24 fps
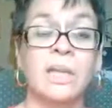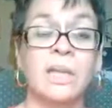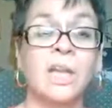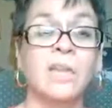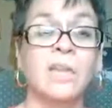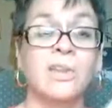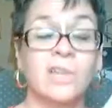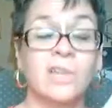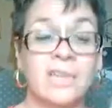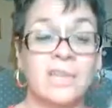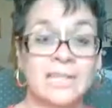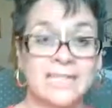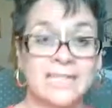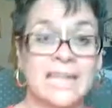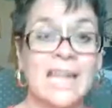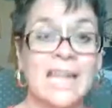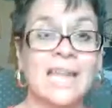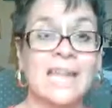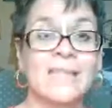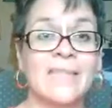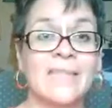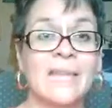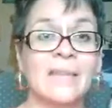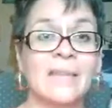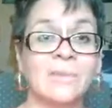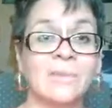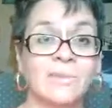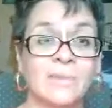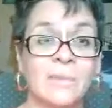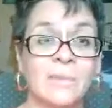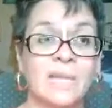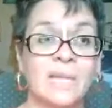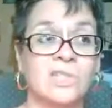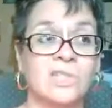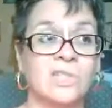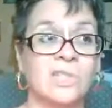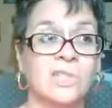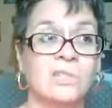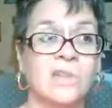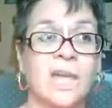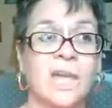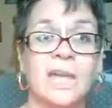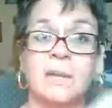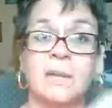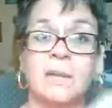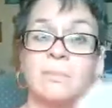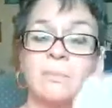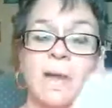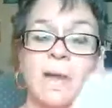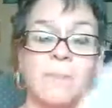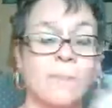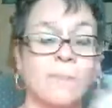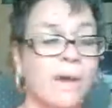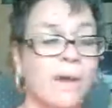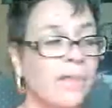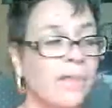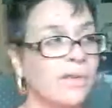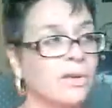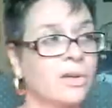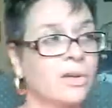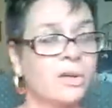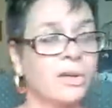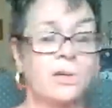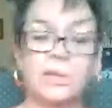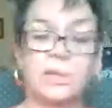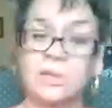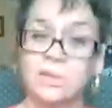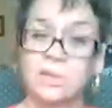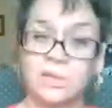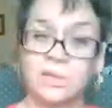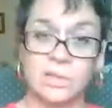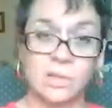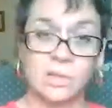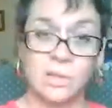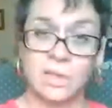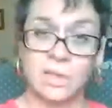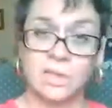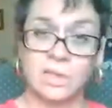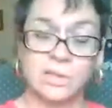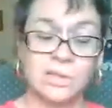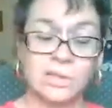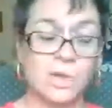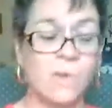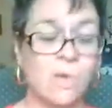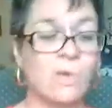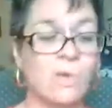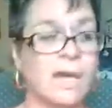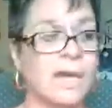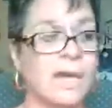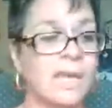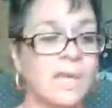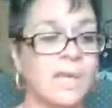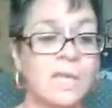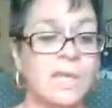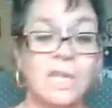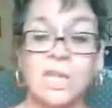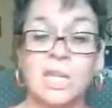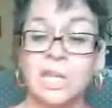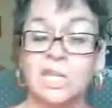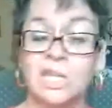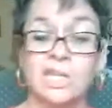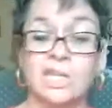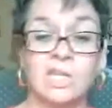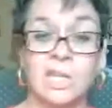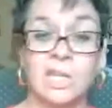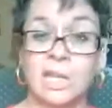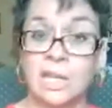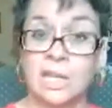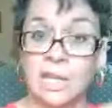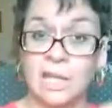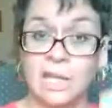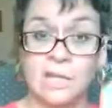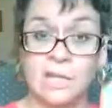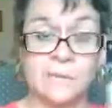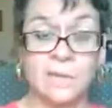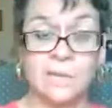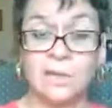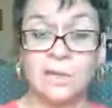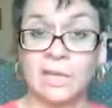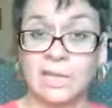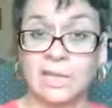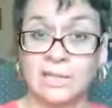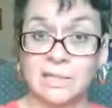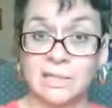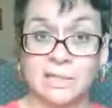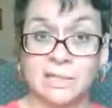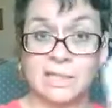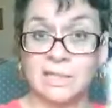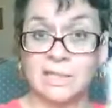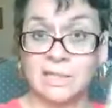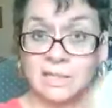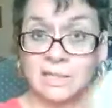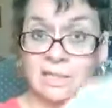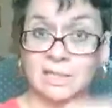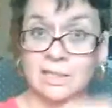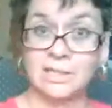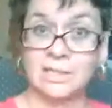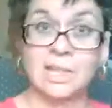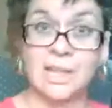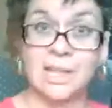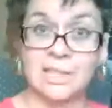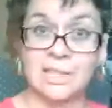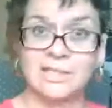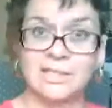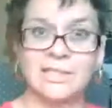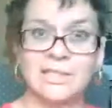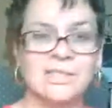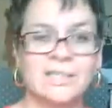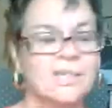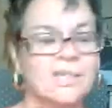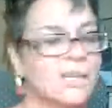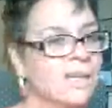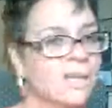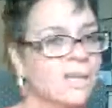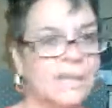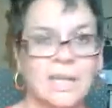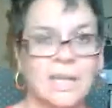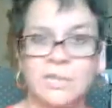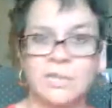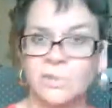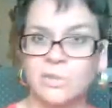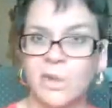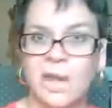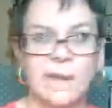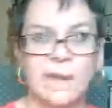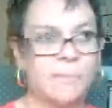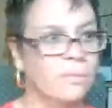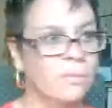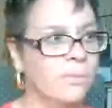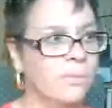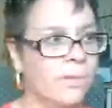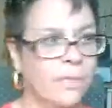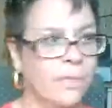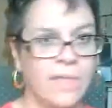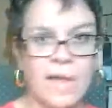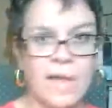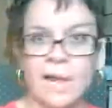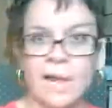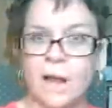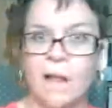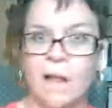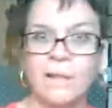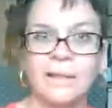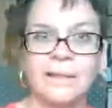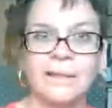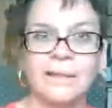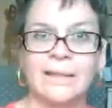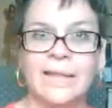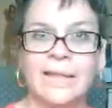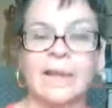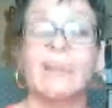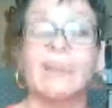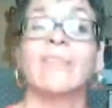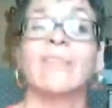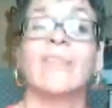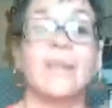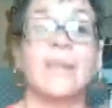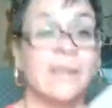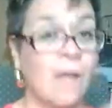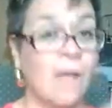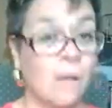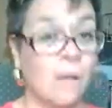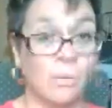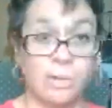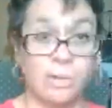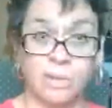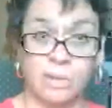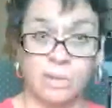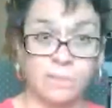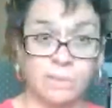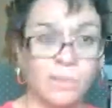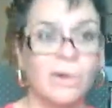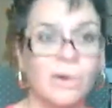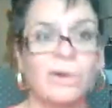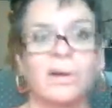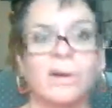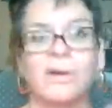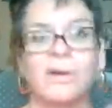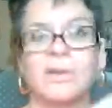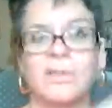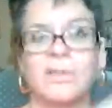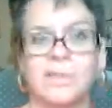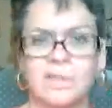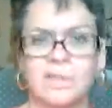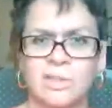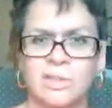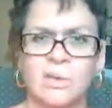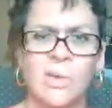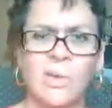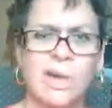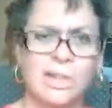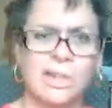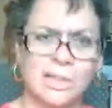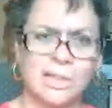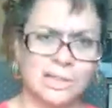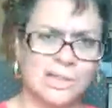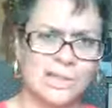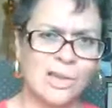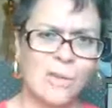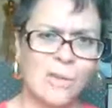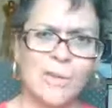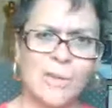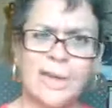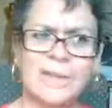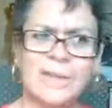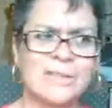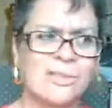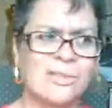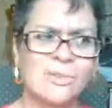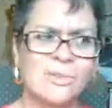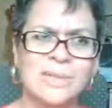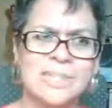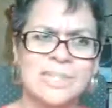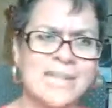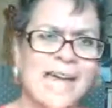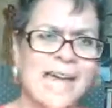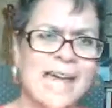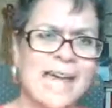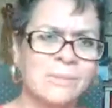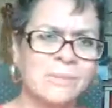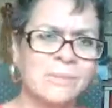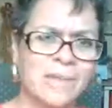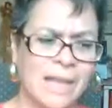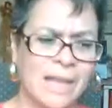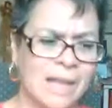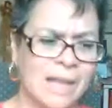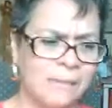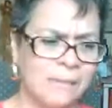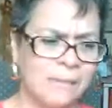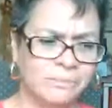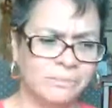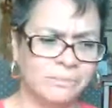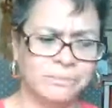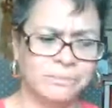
You're going to take that information. Okay, my mother, so on and so on, she experienced this, this, and this. That's great. Put that all in there, and then come with your birth and so on and so on. Do a timeline.